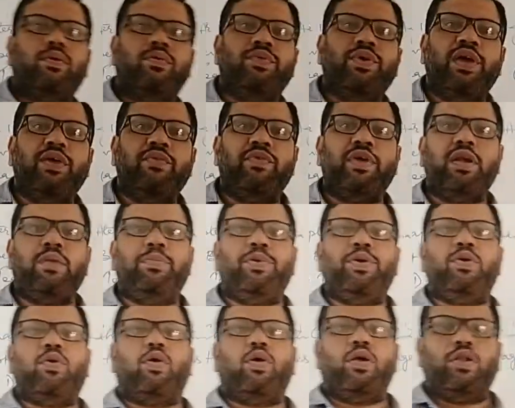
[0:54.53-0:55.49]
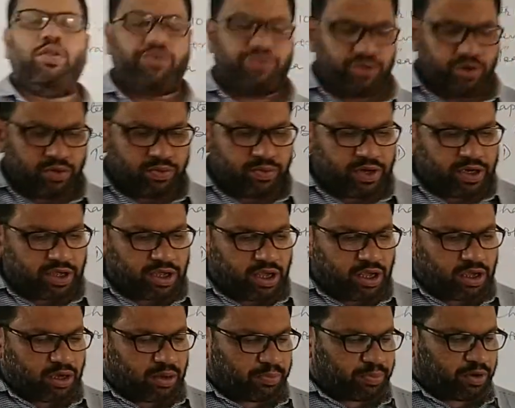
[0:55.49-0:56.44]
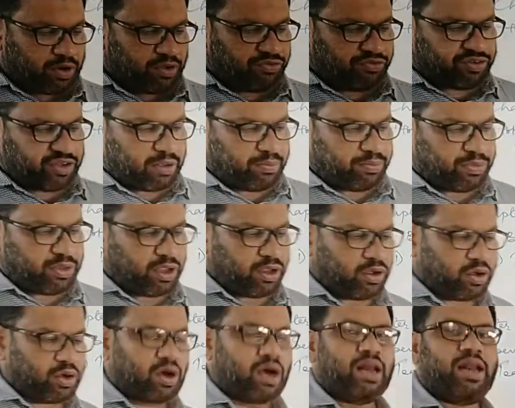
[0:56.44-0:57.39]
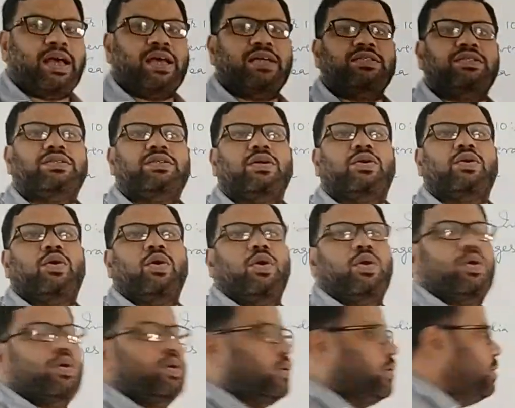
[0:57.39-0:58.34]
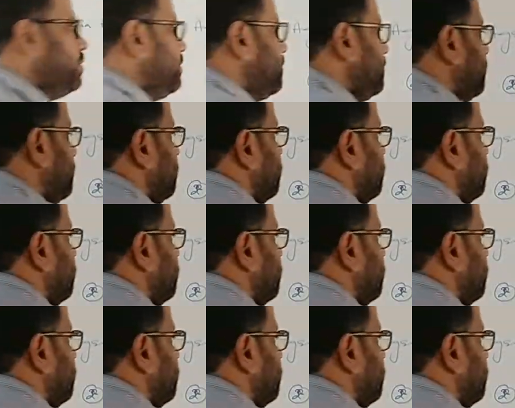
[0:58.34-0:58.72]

we will be also working upon something called as the cocoa.